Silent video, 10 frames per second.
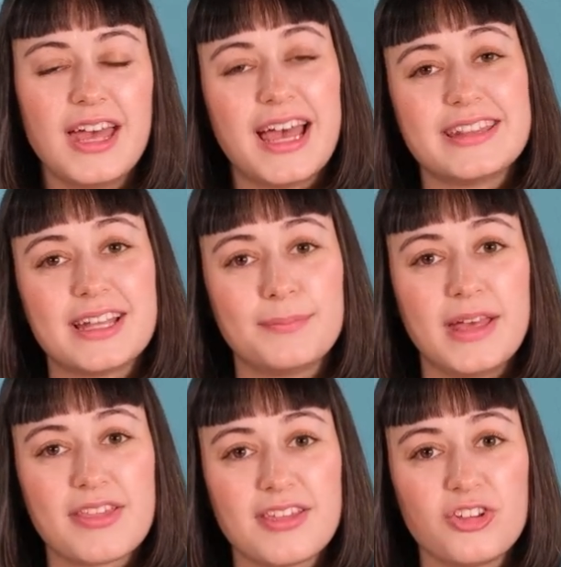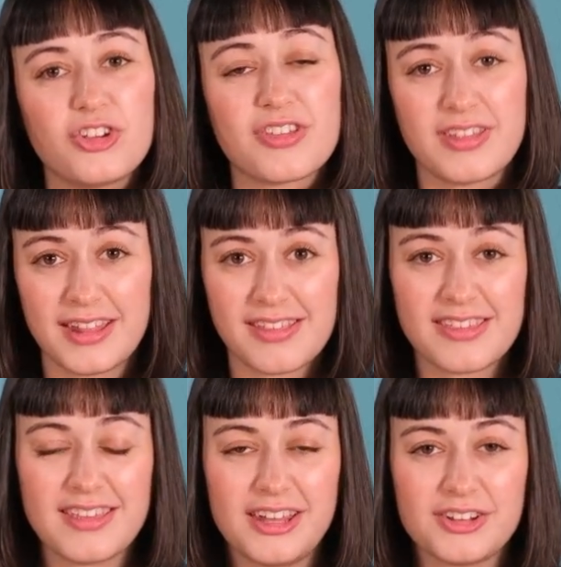and that message is then
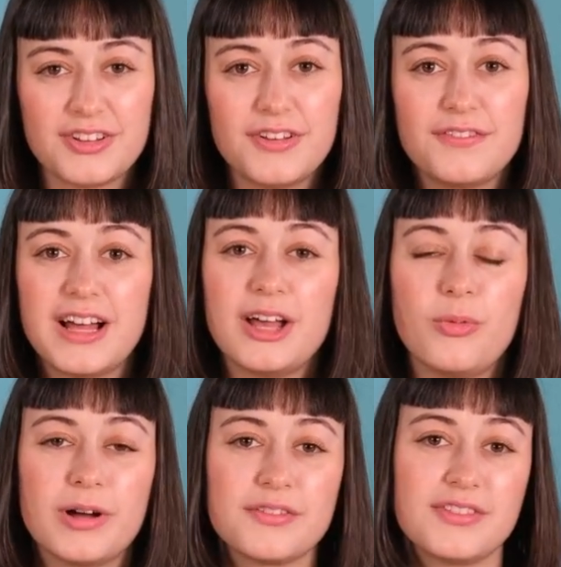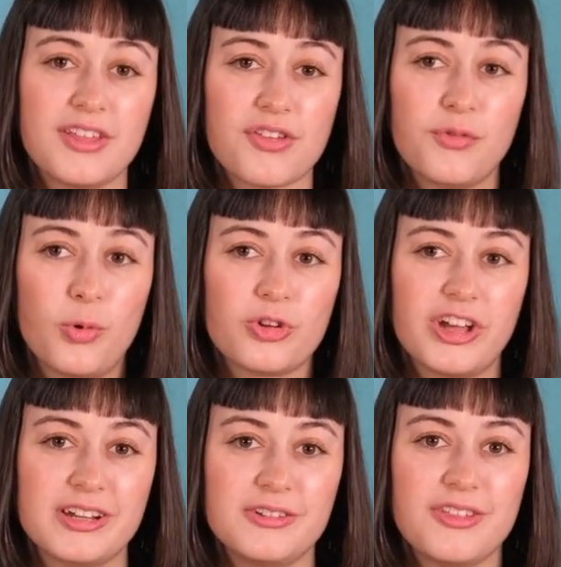sent via one of these 4
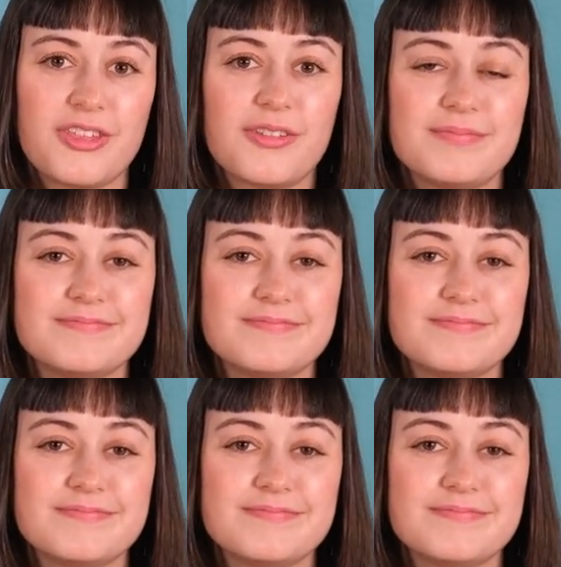channels.